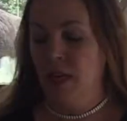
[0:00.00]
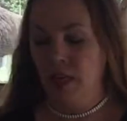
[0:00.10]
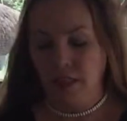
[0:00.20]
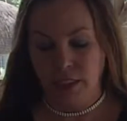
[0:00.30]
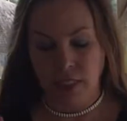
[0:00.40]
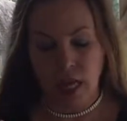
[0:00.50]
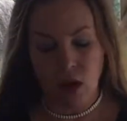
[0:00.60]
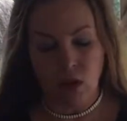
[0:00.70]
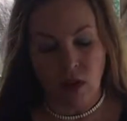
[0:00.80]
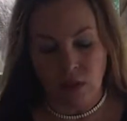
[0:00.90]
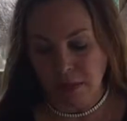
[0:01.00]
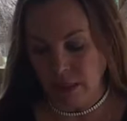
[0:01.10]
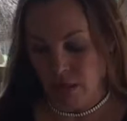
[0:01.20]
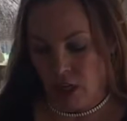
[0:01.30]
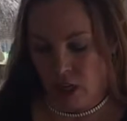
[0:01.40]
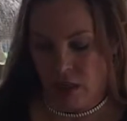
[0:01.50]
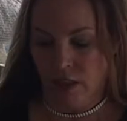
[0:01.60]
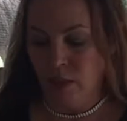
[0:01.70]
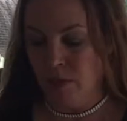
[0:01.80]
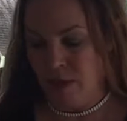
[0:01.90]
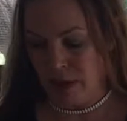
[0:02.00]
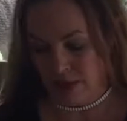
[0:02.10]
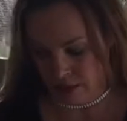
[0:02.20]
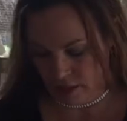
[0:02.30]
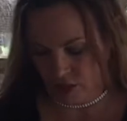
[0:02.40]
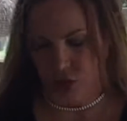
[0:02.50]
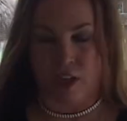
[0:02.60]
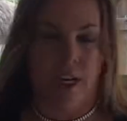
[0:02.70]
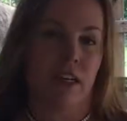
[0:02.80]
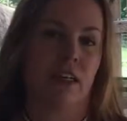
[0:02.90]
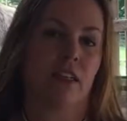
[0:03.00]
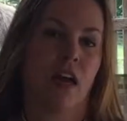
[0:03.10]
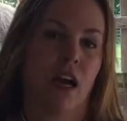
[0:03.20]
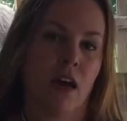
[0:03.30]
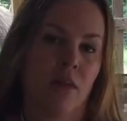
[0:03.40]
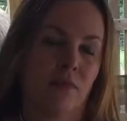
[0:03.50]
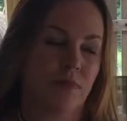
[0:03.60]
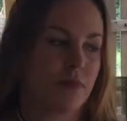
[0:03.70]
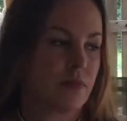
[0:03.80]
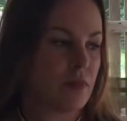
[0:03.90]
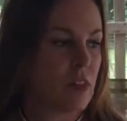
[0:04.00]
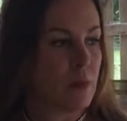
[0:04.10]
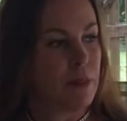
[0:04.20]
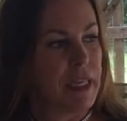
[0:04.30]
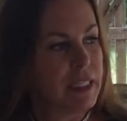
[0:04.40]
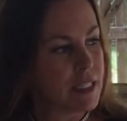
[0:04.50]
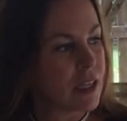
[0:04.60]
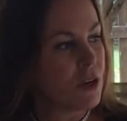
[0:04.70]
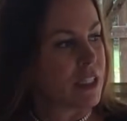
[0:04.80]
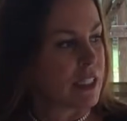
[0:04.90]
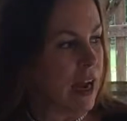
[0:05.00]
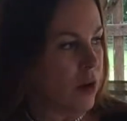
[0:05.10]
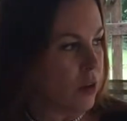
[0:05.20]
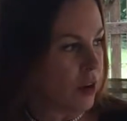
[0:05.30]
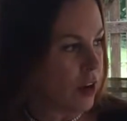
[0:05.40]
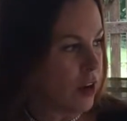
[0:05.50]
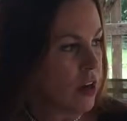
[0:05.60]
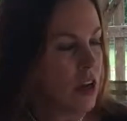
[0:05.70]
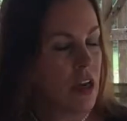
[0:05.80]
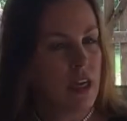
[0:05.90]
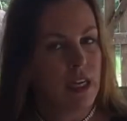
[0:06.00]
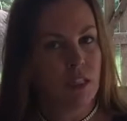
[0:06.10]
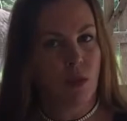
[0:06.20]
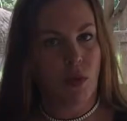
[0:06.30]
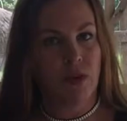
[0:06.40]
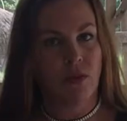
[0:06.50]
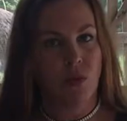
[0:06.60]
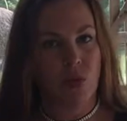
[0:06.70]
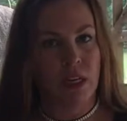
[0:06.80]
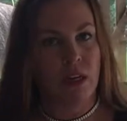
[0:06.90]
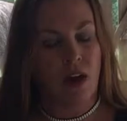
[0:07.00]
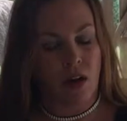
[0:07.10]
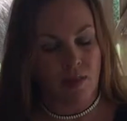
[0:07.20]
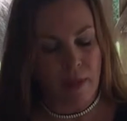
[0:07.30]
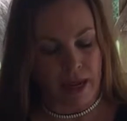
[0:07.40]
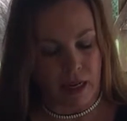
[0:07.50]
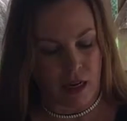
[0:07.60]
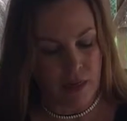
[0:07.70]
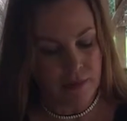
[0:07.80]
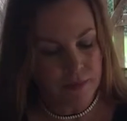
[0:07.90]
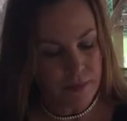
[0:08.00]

So let me talk a little bit about this drink. The Pisco Sour is what we are making.